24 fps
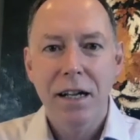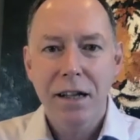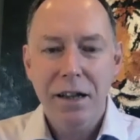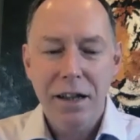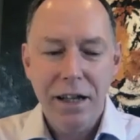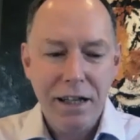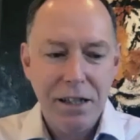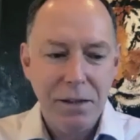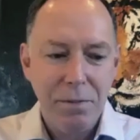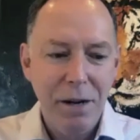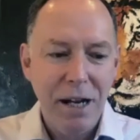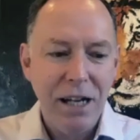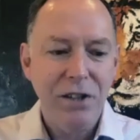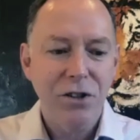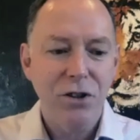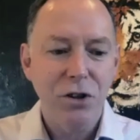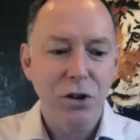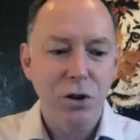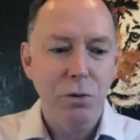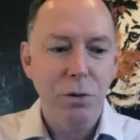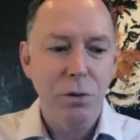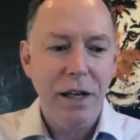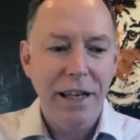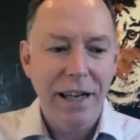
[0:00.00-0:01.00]
let's make
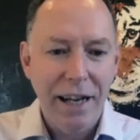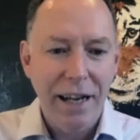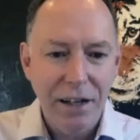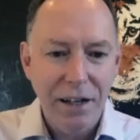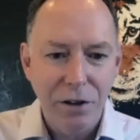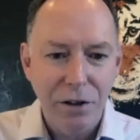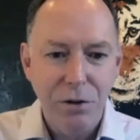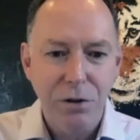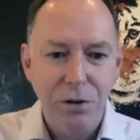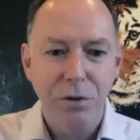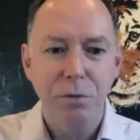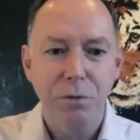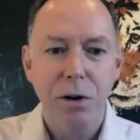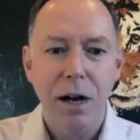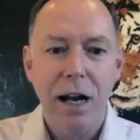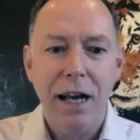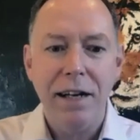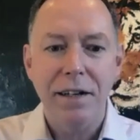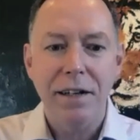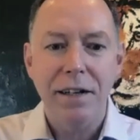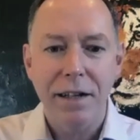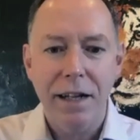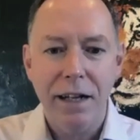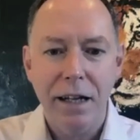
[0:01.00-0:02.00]
sure we get a good
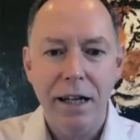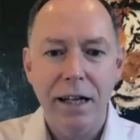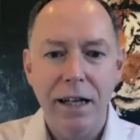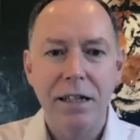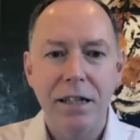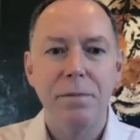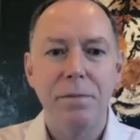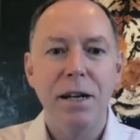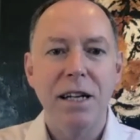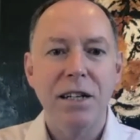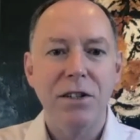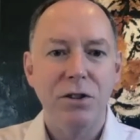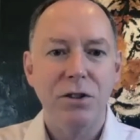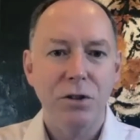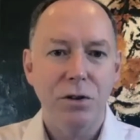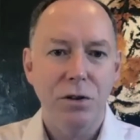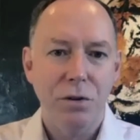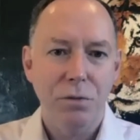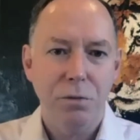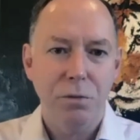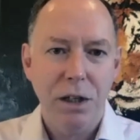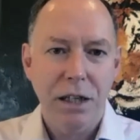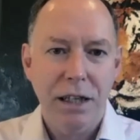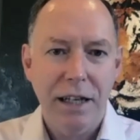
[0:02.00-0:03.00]
rate and then let's make sure
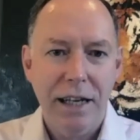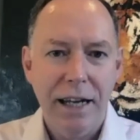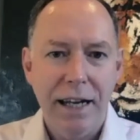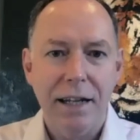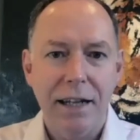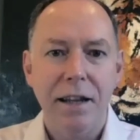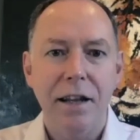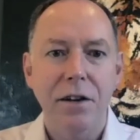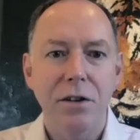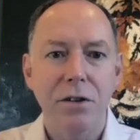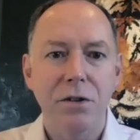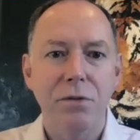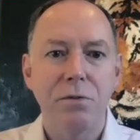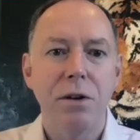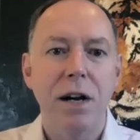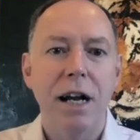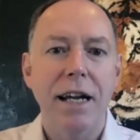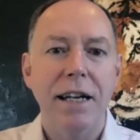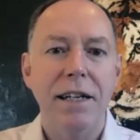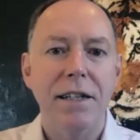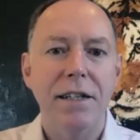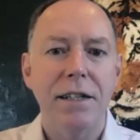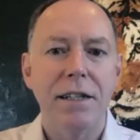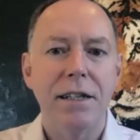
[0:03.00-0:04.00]
that we get those
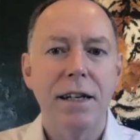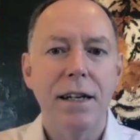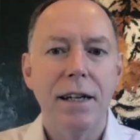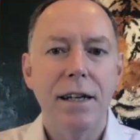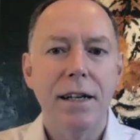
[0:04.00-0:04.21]
rates.